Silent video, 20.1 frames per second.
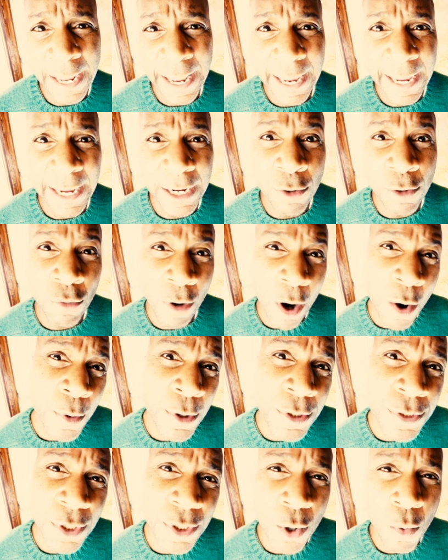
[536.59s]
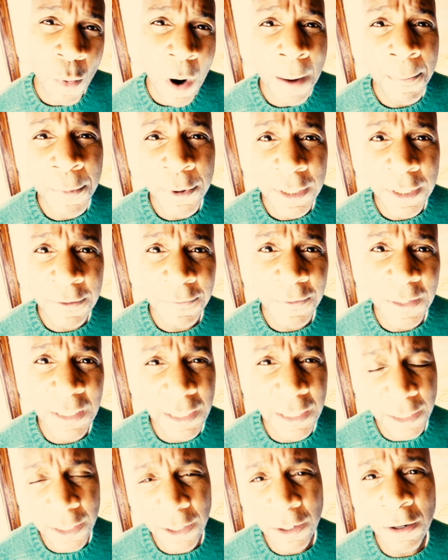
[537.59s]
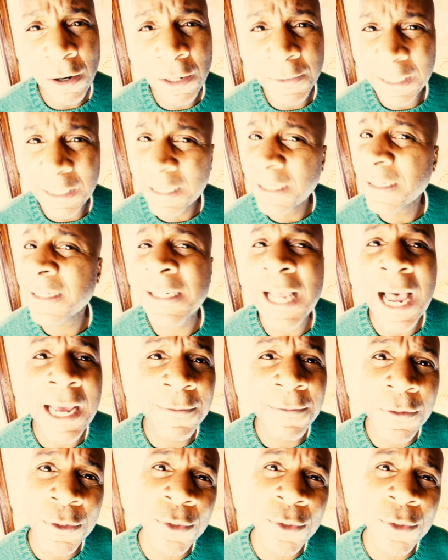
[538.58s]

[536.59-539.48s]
a growers cooperative here on the east side of